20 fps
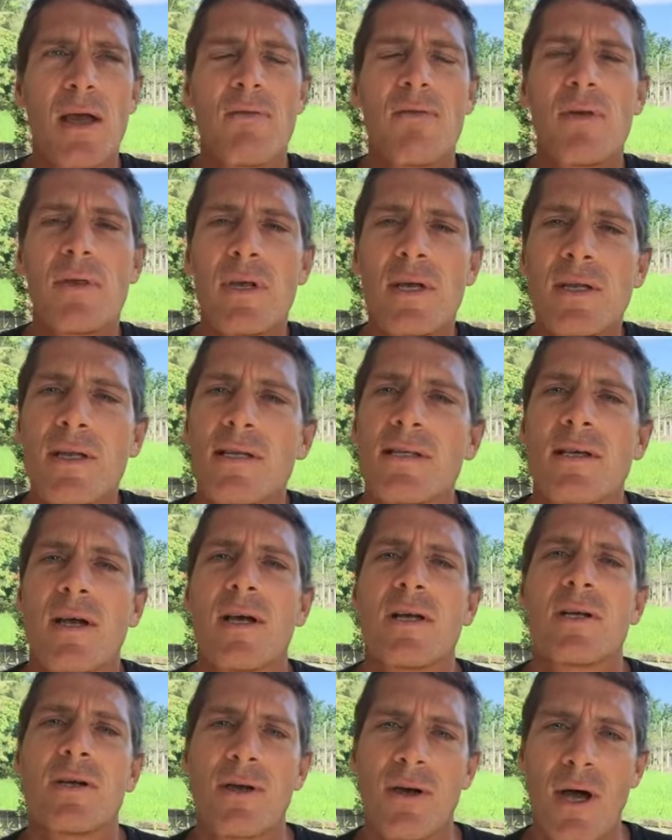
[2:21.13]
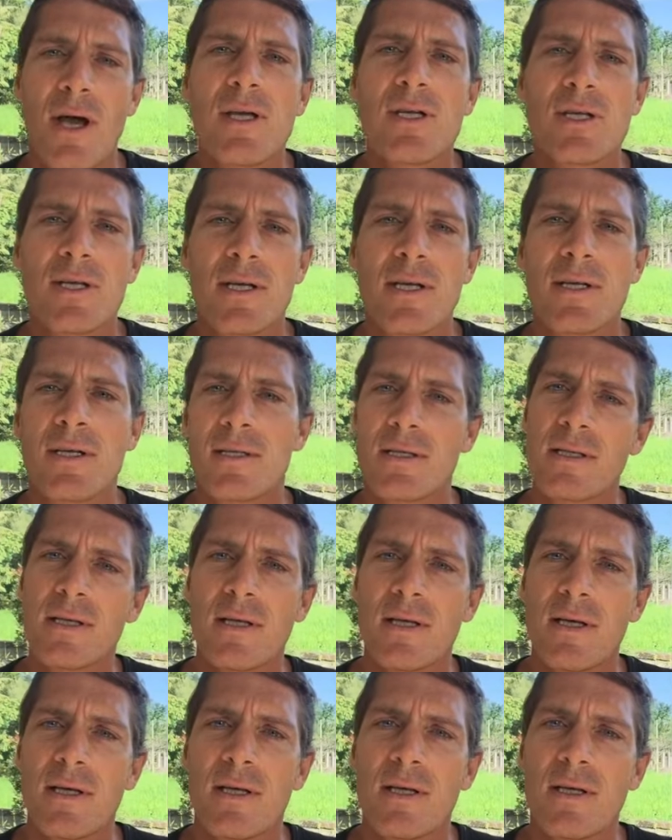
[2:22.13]
everything that's unconscious
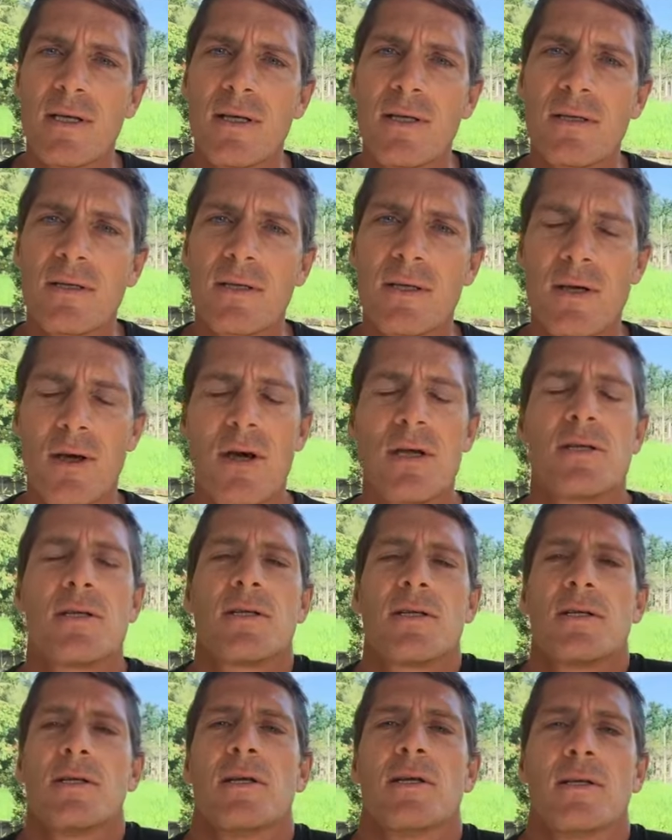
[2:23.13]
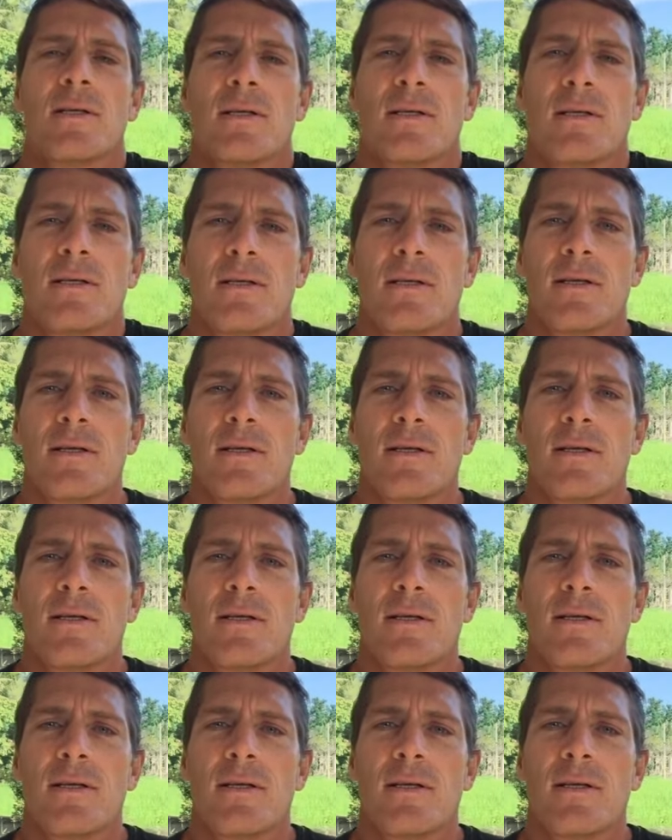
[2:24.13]
to consciousness.